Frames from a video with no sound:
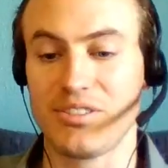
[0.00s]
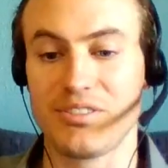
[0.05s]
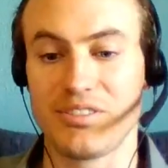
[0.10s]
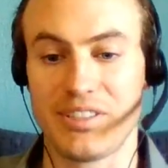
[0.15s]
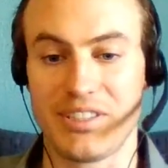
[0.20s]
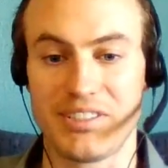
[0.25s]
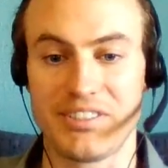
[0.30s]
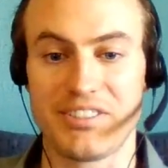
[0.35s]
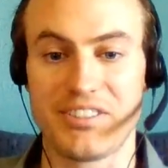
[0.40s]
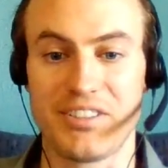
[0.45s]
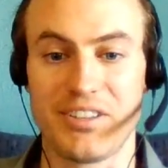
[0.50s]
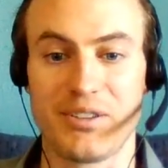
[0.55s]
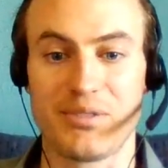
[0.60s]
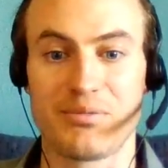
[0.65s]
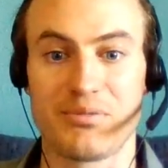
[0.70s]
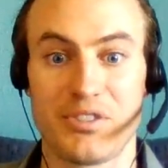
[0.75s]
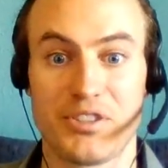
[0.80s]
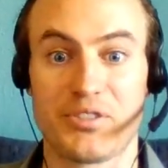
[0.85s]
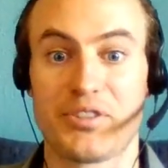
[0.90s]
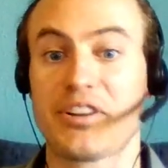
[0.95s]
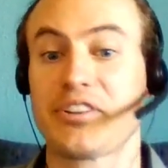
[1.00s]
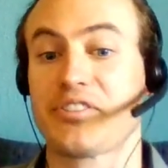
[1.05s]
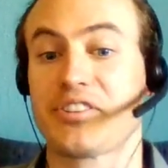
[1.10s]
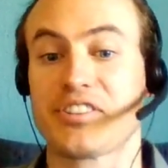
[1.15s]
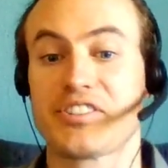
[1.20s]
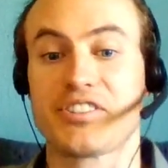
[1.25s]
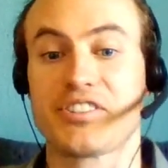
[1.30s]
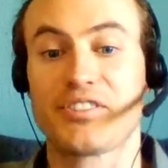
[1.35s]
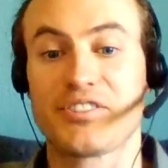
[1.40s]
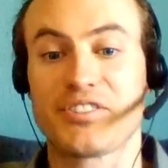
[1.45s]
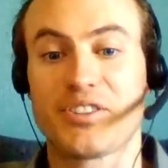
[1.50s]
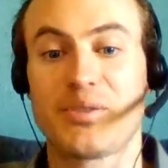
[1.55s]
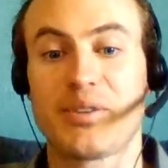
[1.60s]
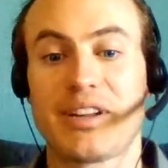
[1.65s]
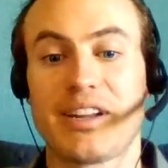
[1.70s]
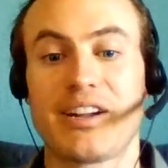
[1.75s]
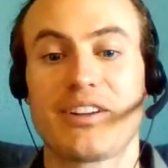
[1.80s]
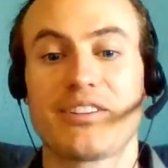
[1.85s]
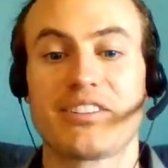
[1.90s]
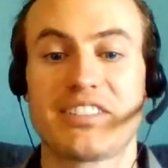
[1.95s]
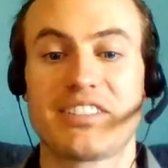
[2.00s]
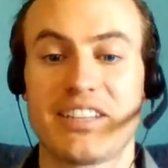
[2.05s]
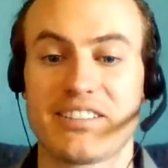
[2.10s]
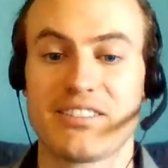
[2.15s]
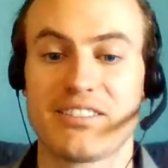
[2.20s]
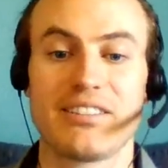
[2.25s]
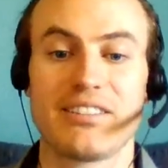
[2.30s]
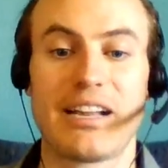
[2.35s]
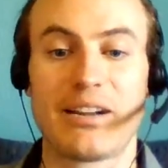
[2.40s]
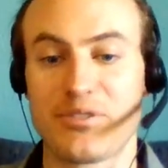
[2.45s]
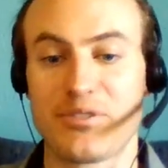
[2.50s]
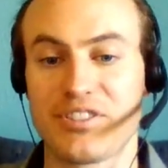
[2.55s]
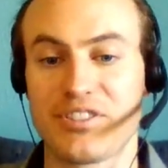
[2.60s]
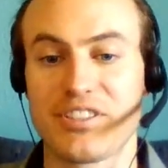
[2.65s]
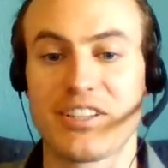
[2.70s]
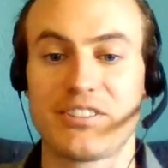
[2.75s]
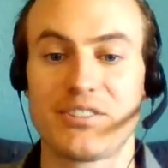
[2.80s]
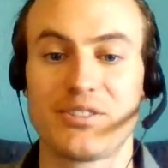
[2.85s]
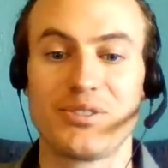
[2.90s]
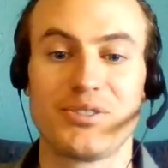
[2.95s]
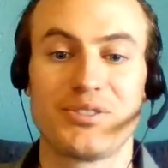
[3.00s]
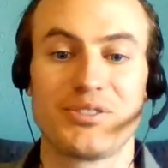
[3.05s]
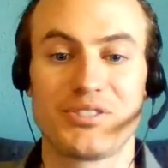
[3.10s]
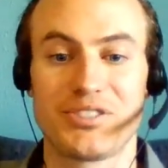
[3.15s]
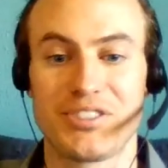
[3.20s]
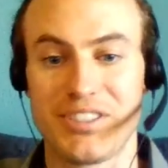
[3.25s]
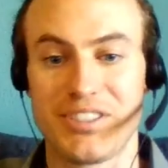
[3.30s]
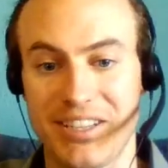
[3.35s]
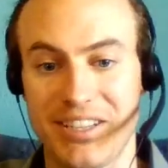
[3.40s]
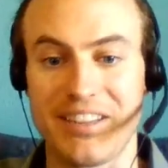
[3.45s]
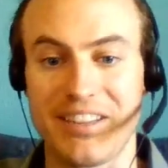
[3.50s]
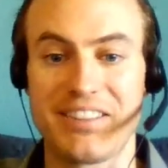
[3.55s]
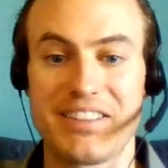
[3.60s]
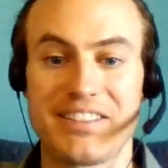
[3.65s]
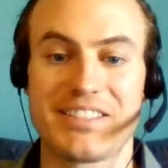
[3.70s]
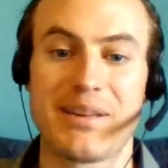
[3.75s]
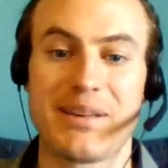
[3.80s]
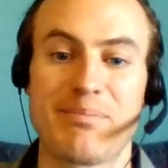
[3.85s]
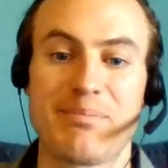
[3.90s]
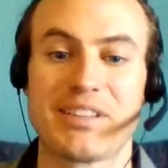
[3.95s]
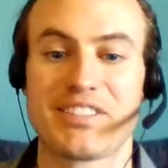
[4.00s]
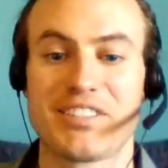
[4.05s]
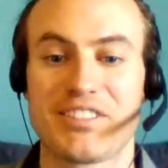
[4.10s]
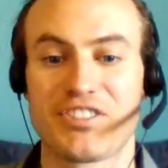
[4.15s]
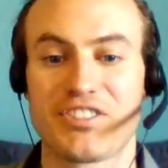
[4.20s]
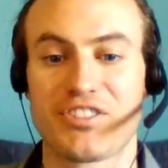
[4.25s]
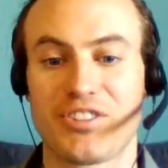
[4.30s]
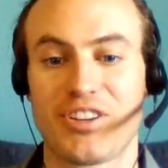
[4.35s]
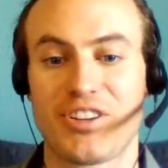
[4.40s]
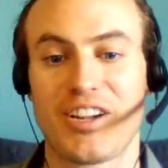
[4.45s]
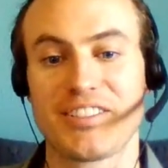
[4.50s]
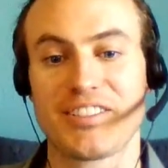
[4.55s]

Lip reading: and your hearing starts going out. It takes a louder signal to get the same message across.